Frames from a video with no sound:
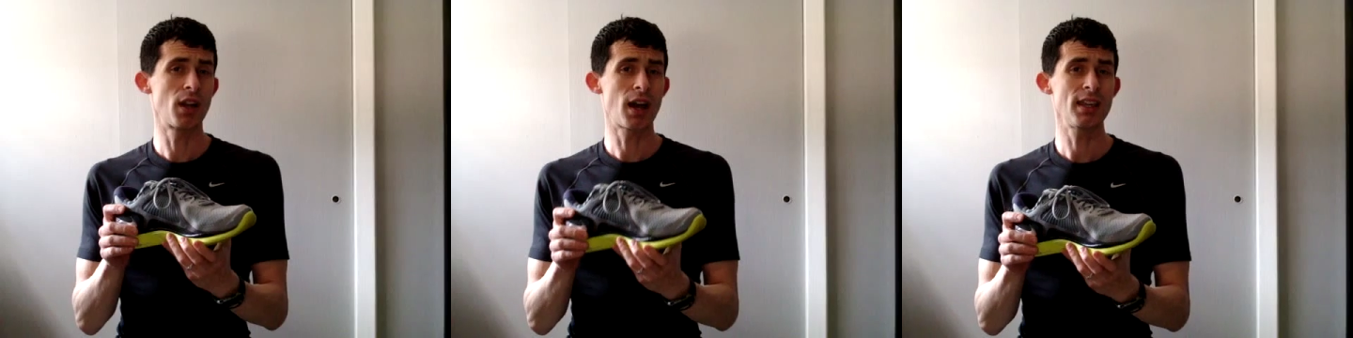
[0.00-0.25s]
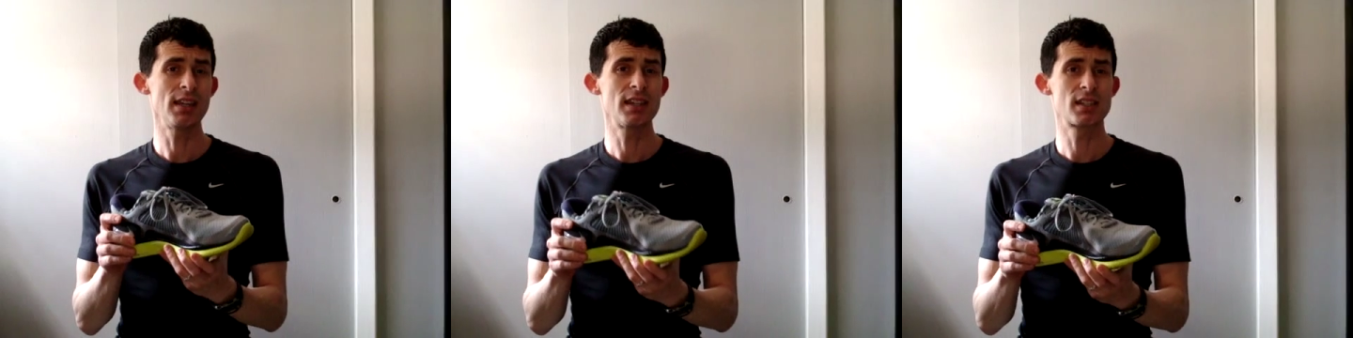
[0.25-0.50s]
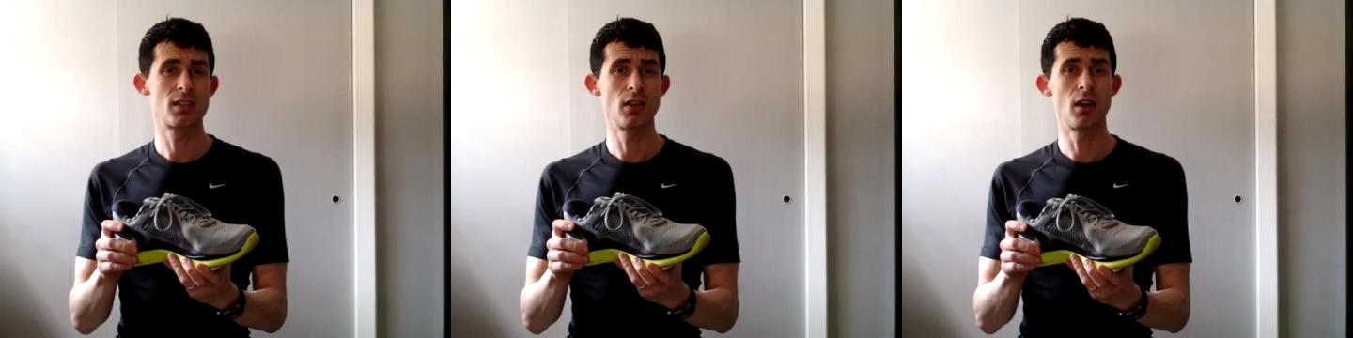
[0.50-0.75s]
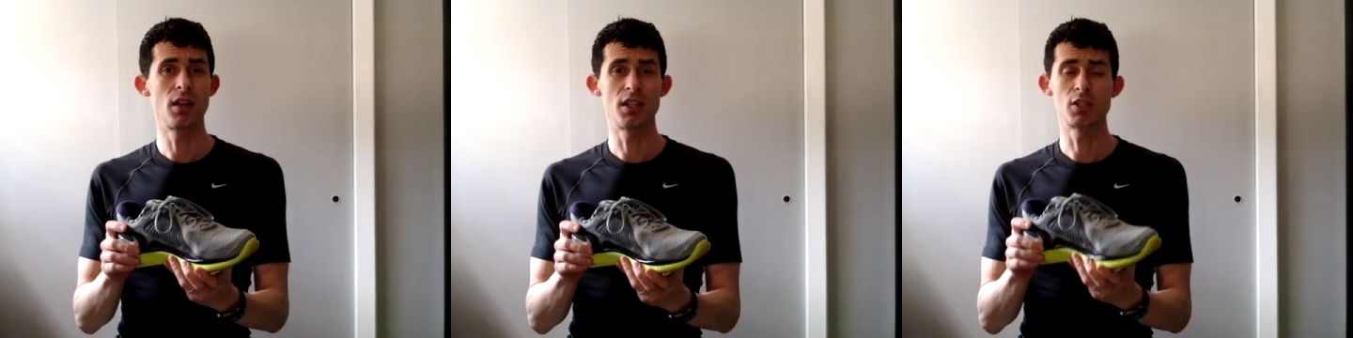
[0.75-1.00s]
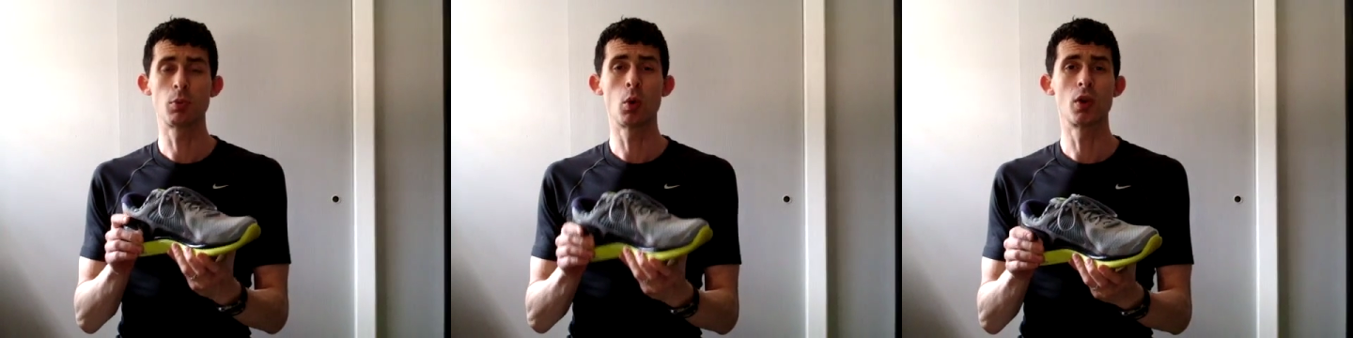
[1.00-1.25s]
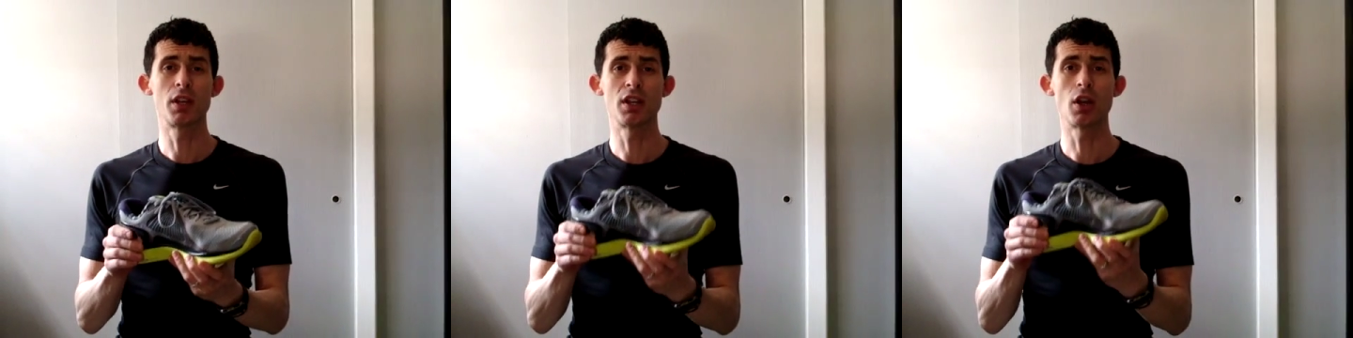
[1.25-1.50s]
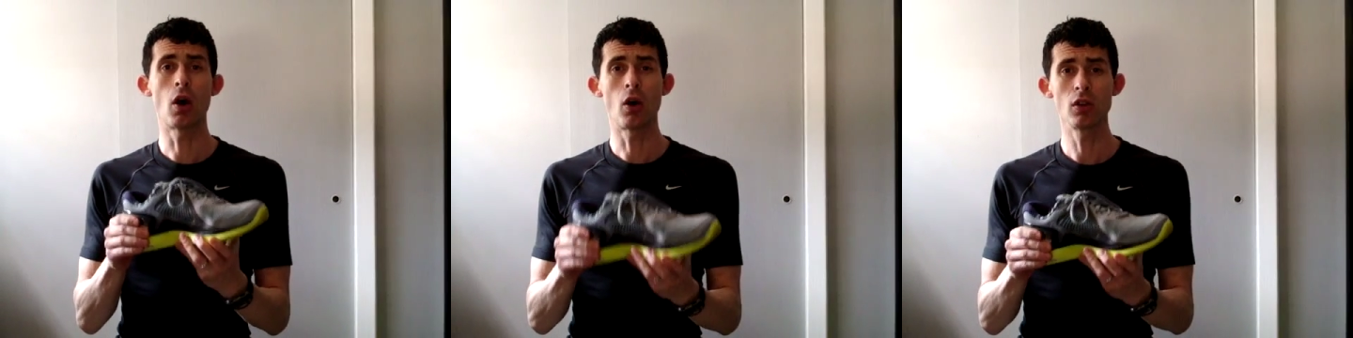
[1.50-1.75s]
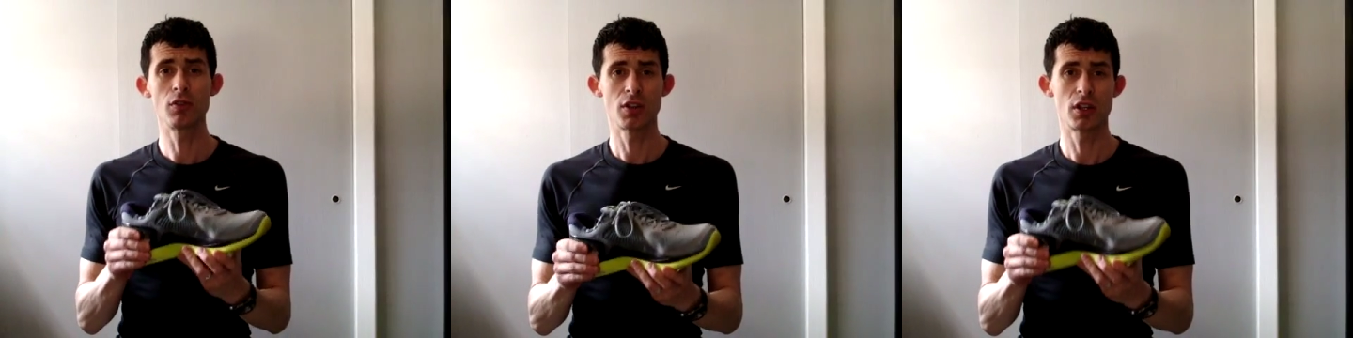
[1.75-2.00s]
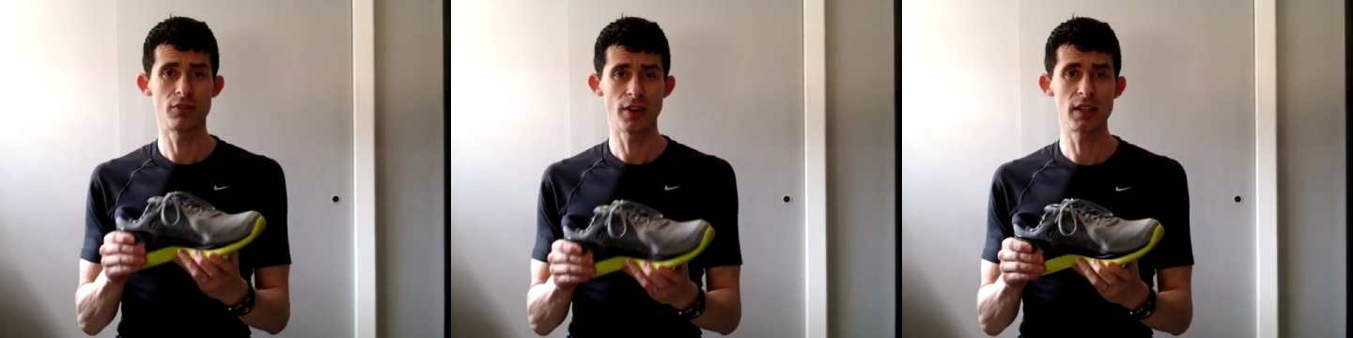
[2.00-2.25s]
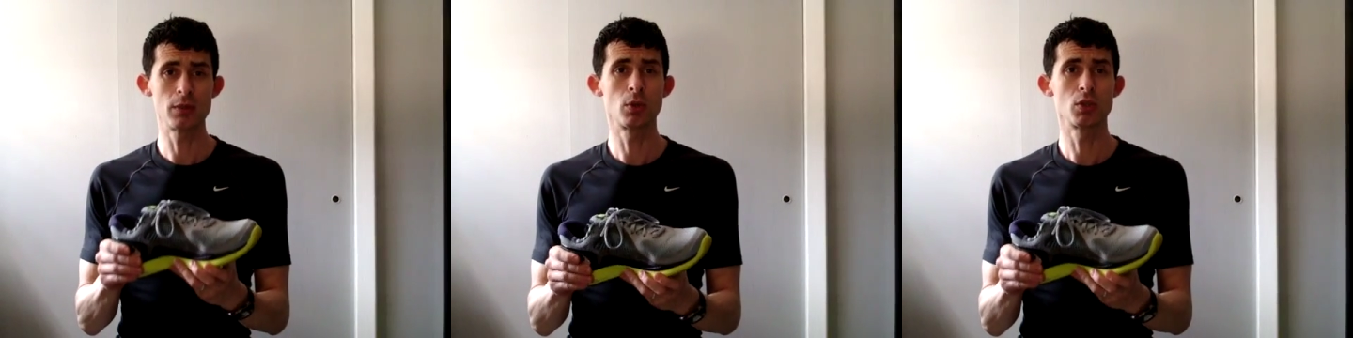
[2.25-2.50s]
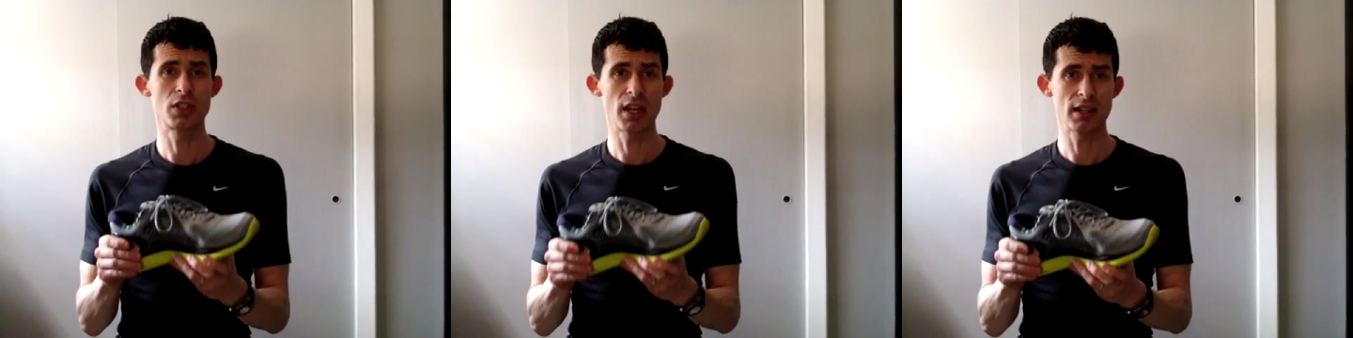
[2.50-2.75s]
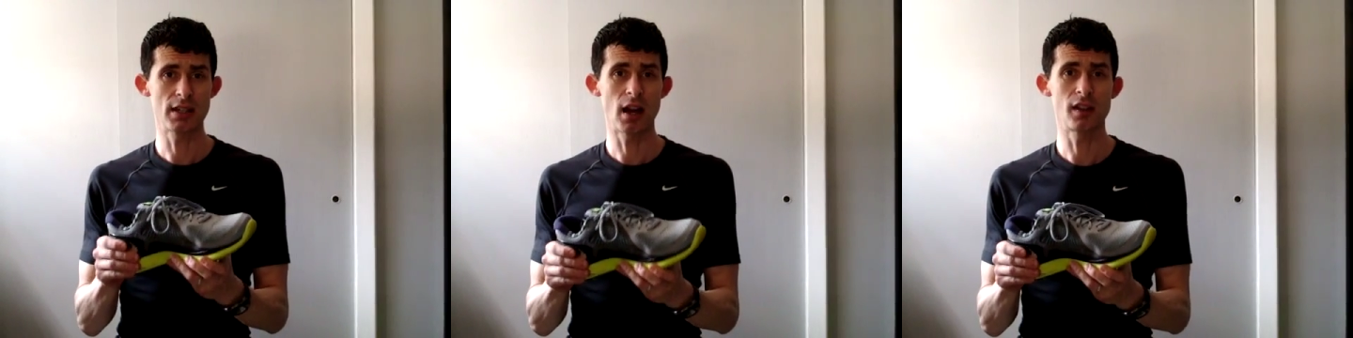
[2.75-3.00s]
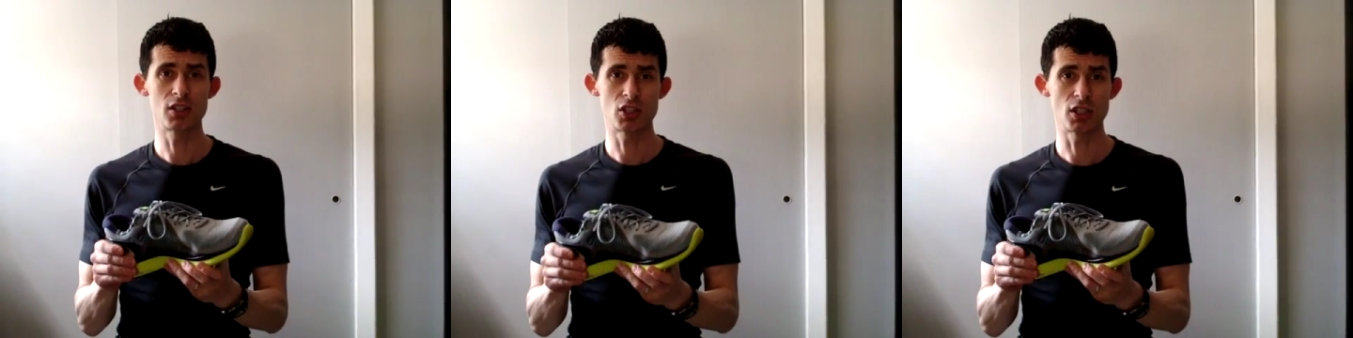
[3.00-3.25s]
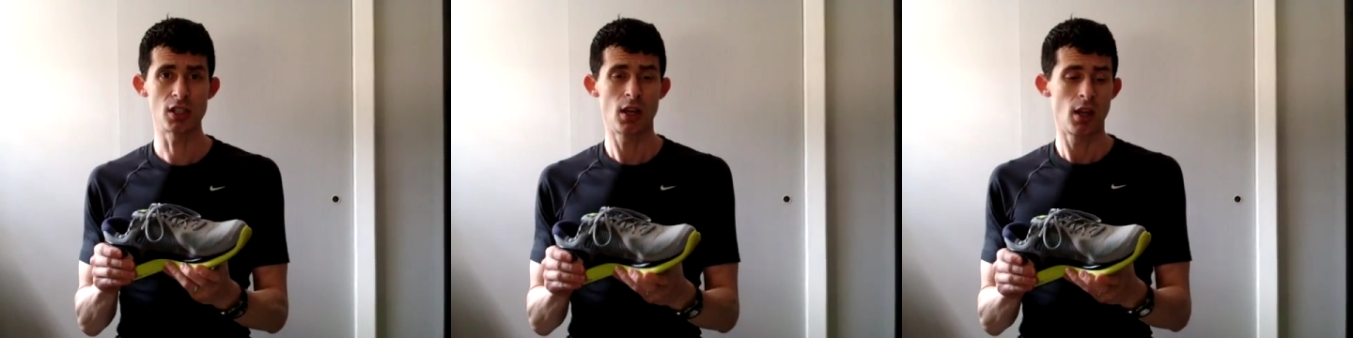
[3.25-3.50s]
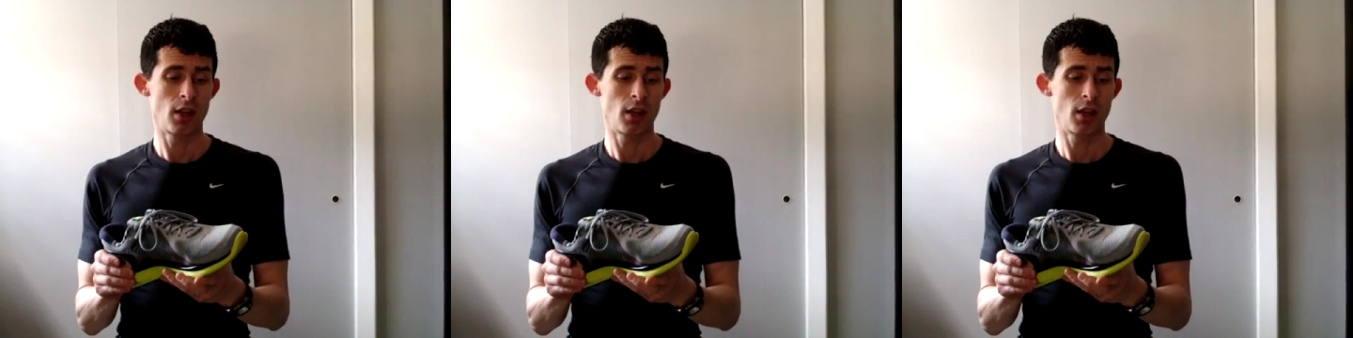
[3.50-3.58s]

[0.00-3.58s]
Nike has done is poured in all of their available technology